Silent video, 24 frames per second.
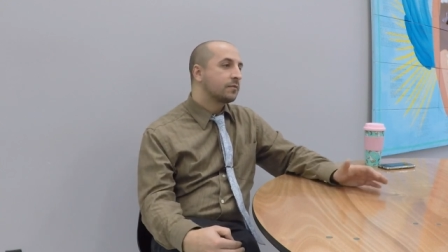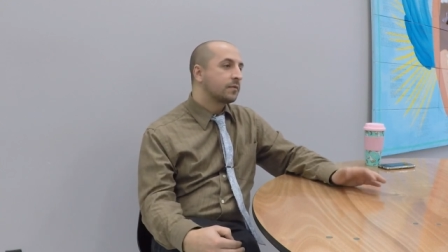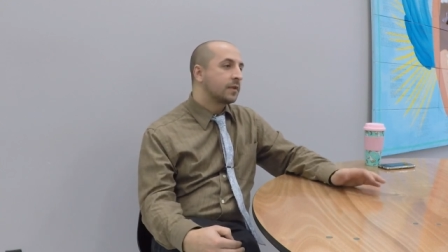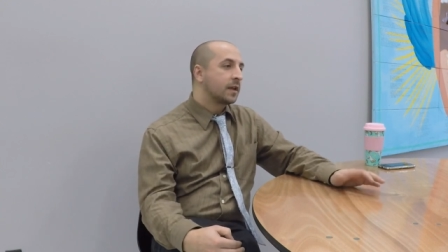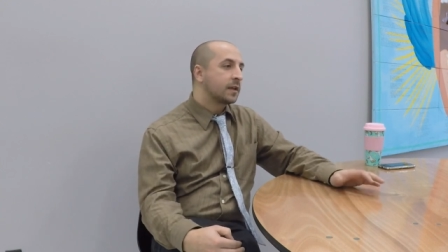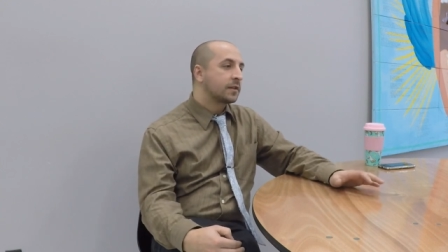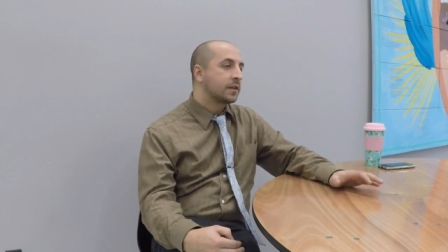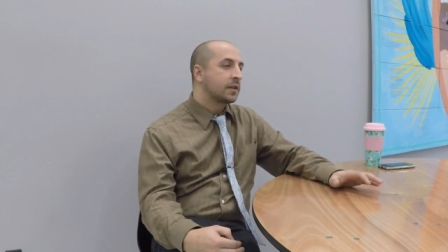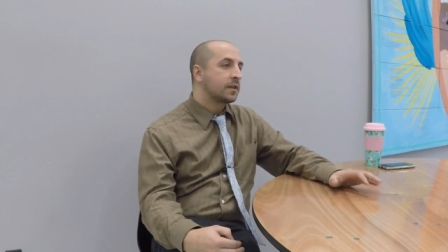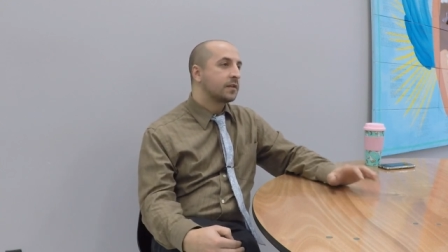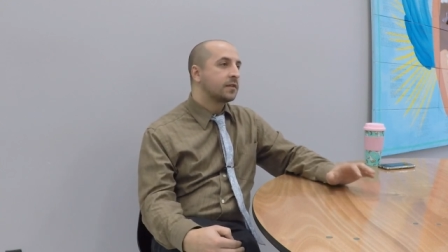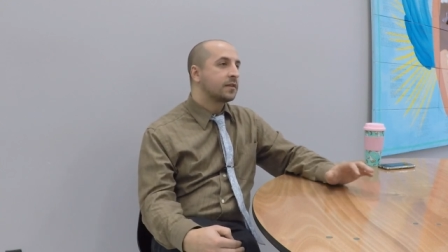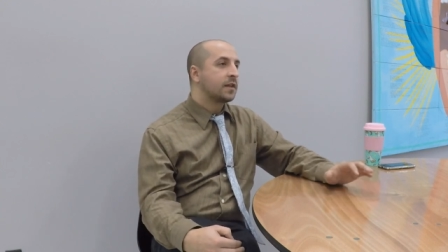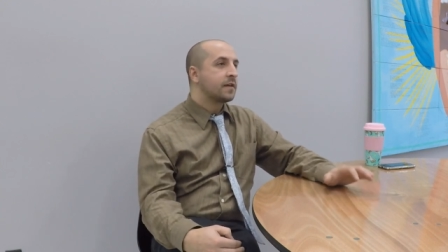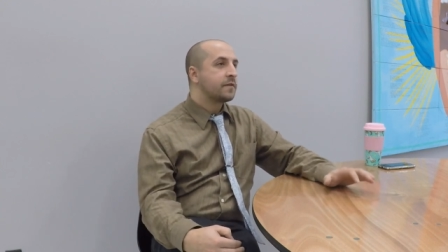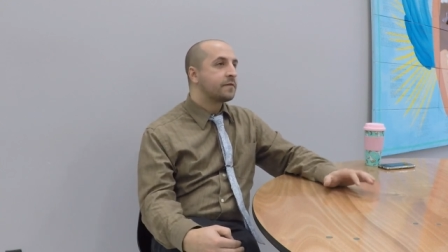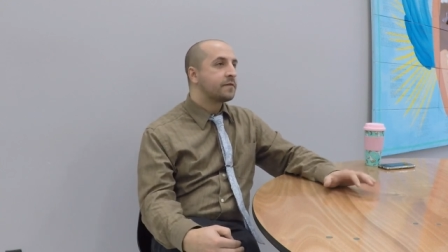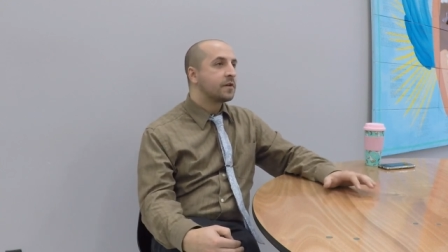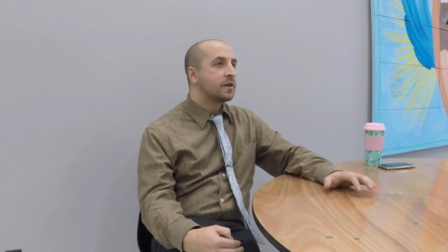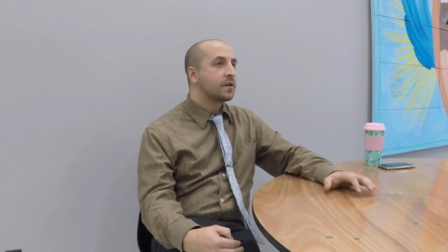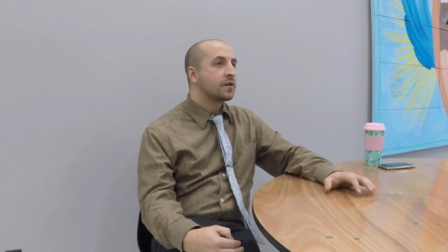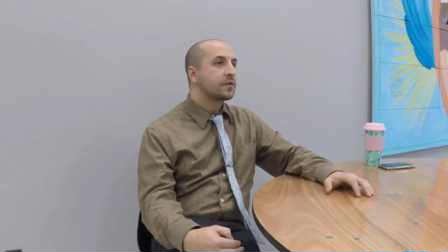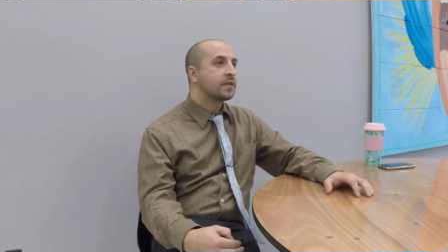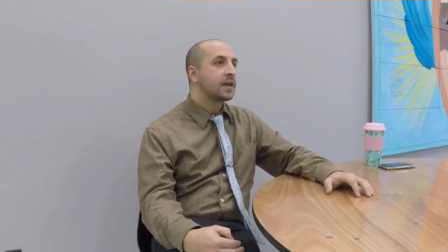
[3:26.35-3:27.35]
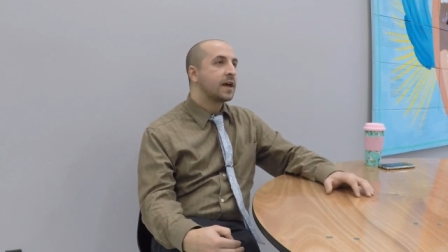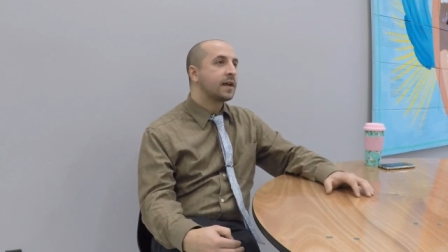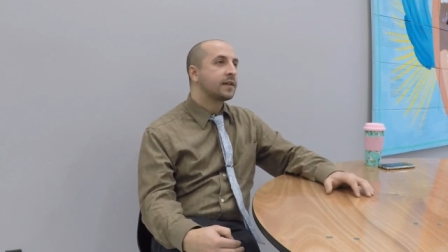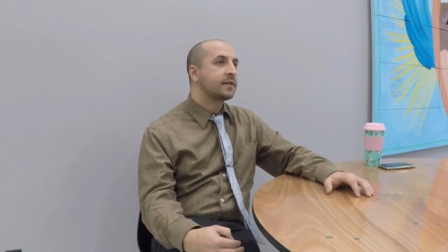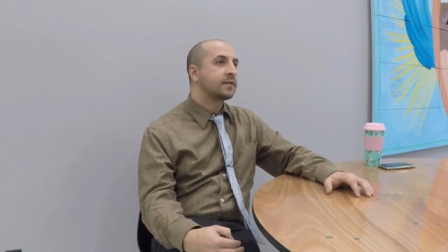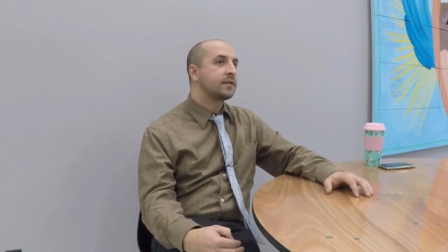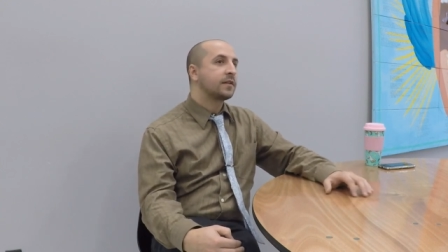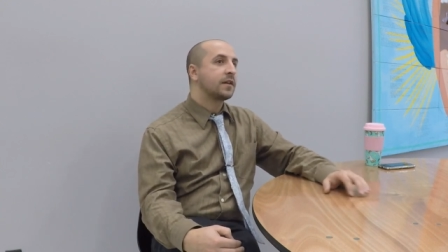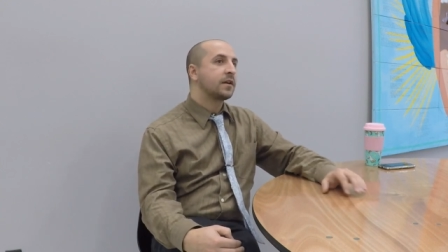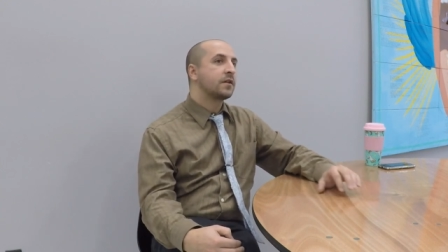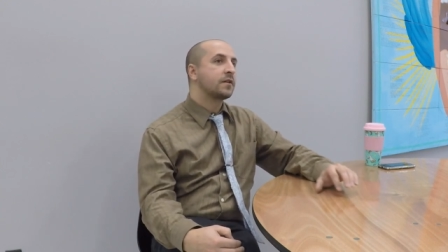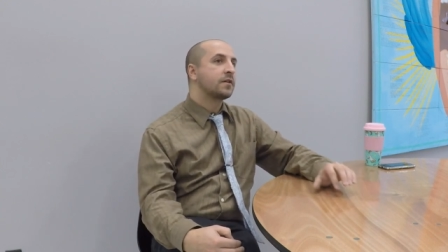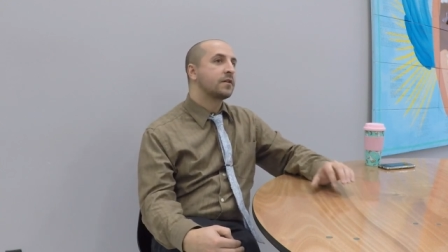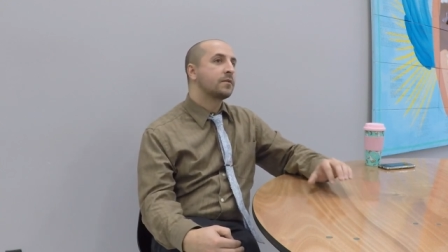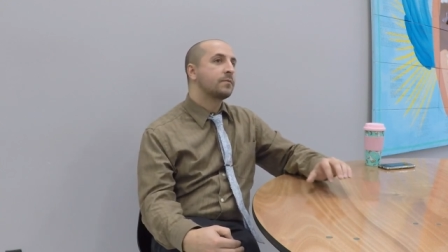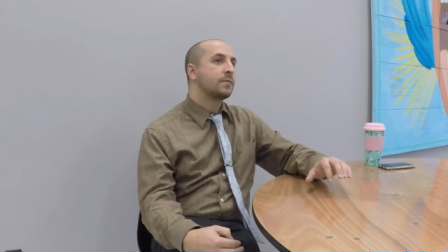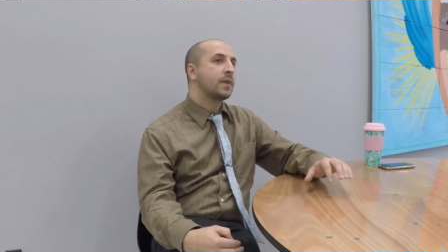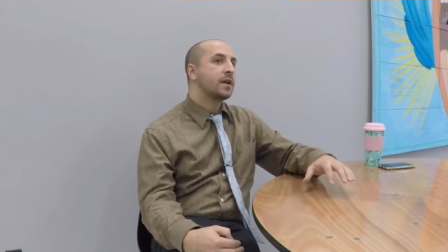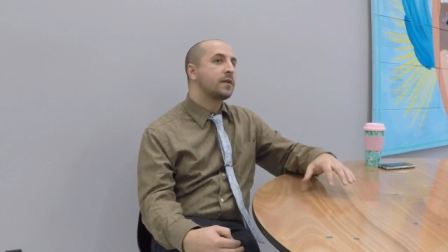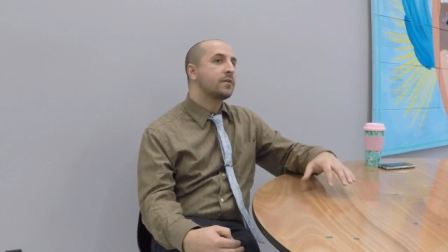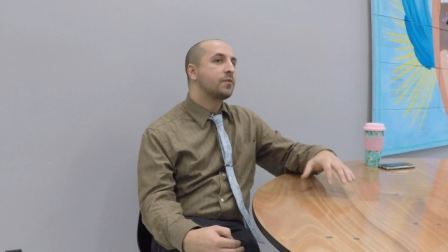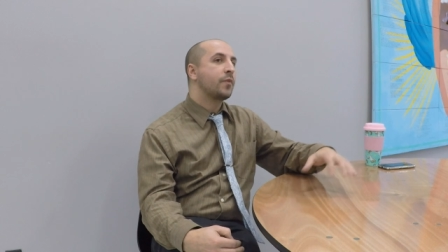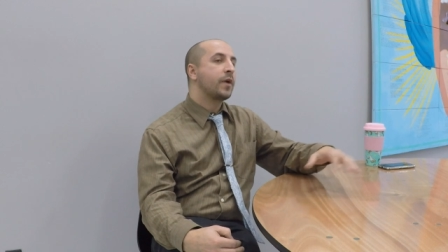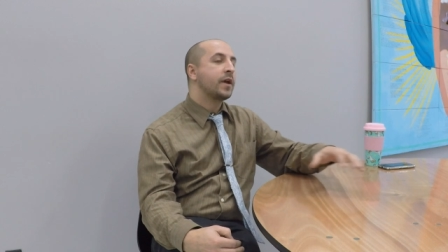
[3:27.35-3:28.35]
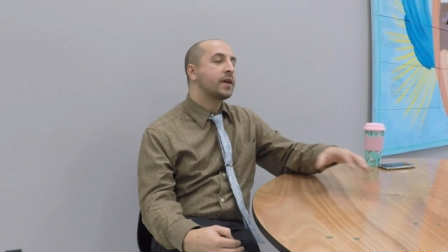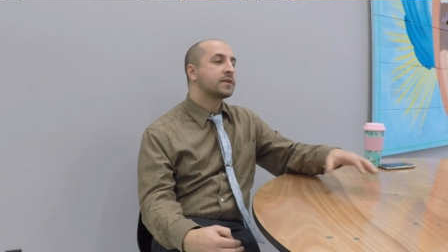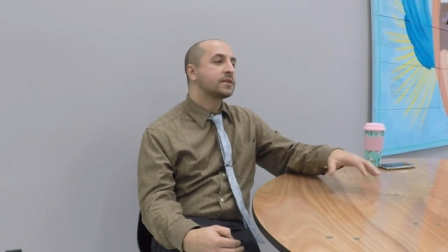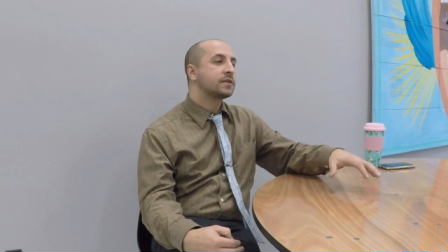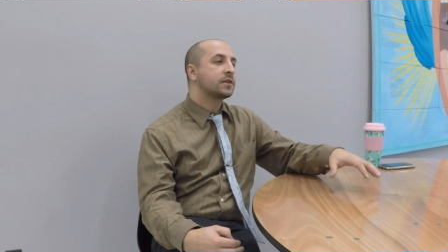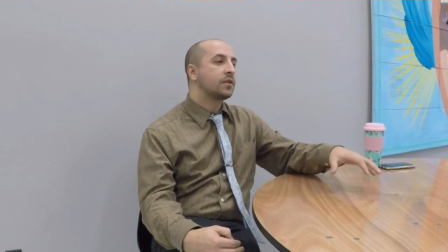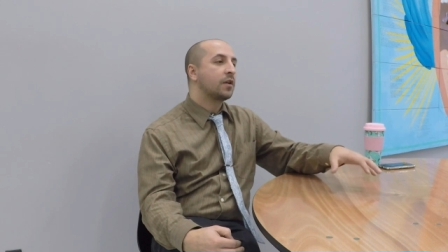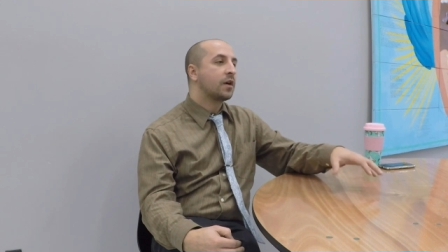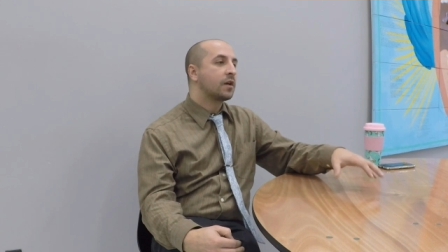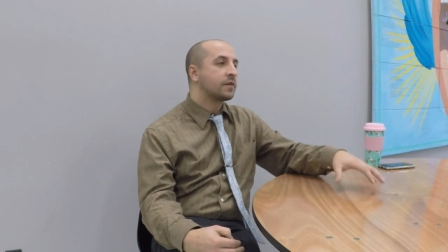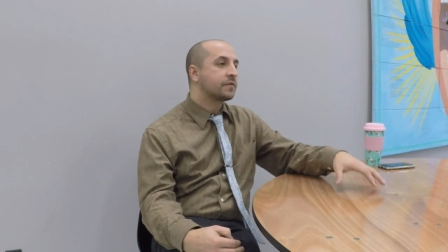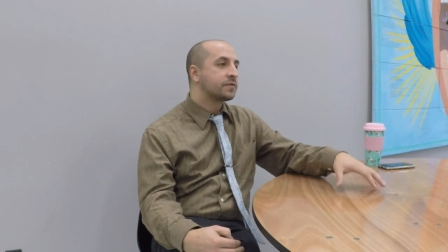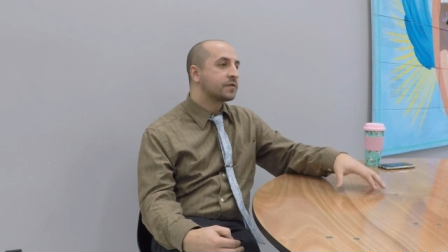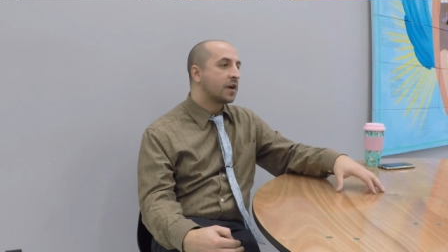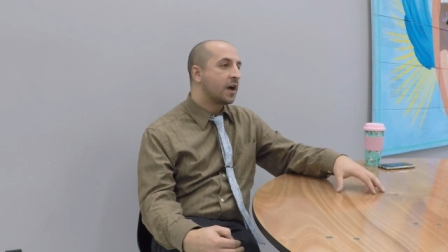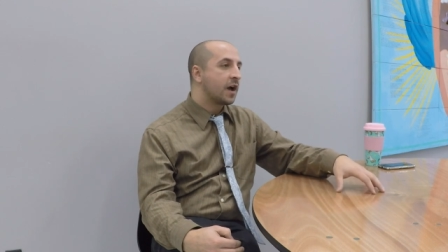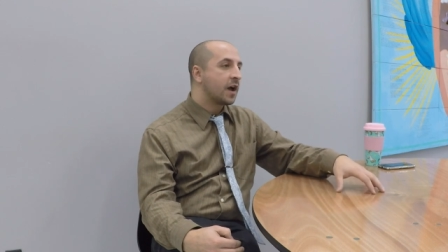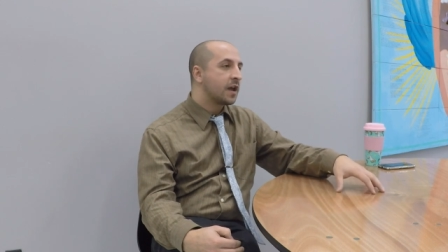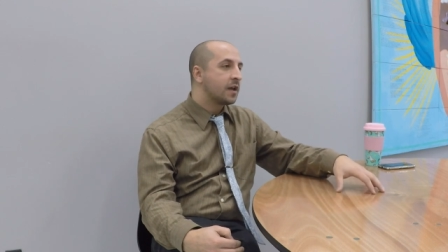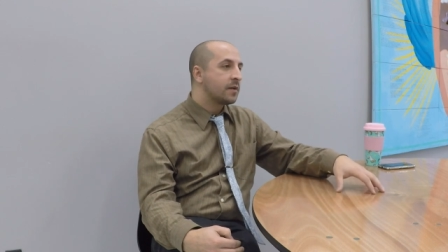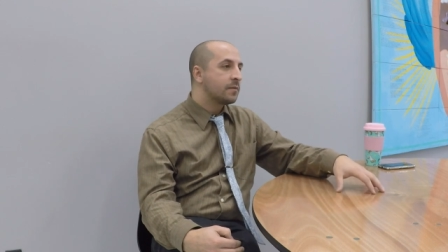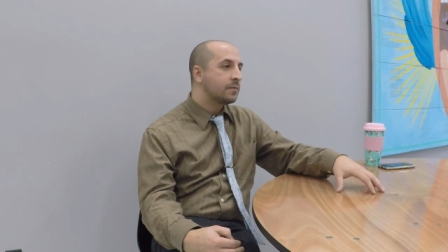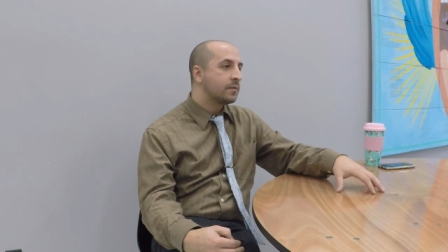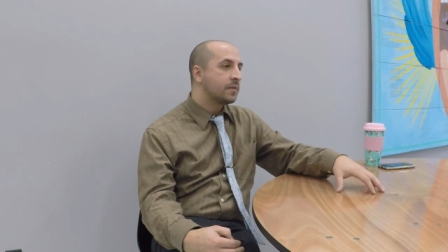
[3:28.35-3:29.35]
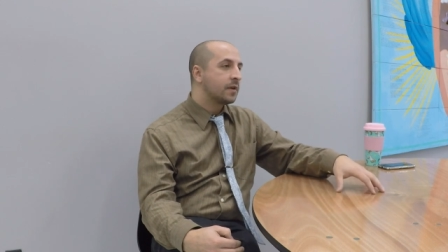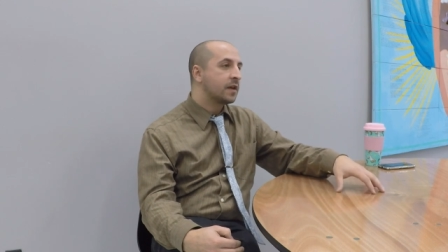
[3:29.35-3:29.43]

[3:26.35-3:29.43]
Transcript: like they fear that they might waste a lot of time